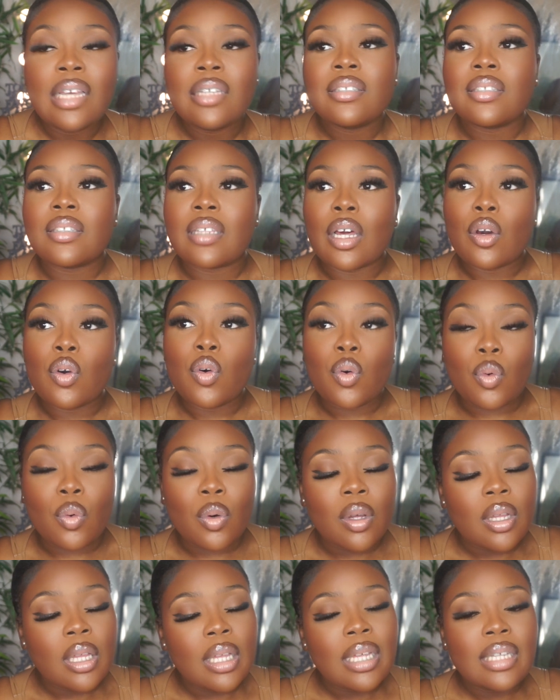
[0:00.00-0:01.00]
so I was like,
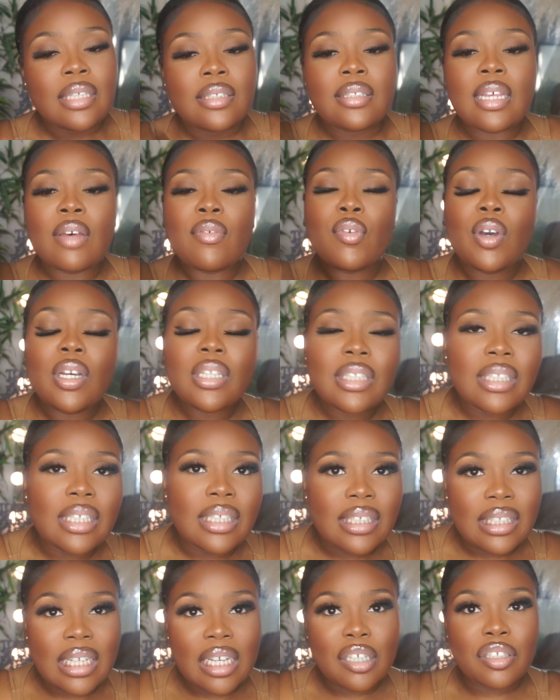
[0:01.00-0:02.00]
cool. So I've got into
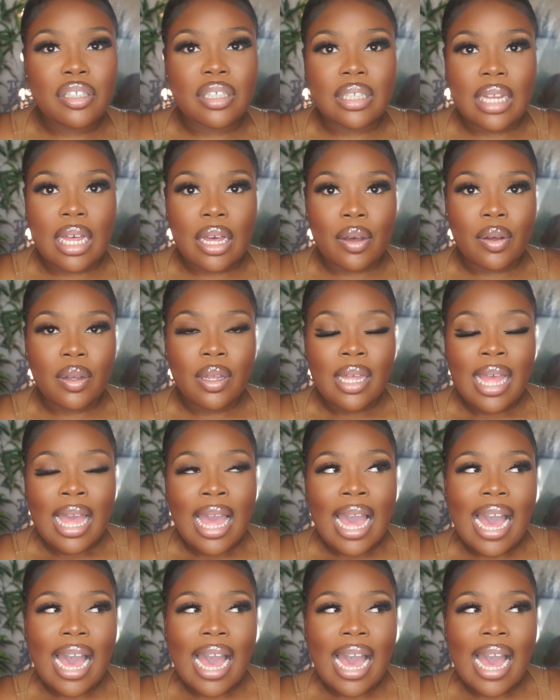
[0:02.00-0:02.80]
the station now.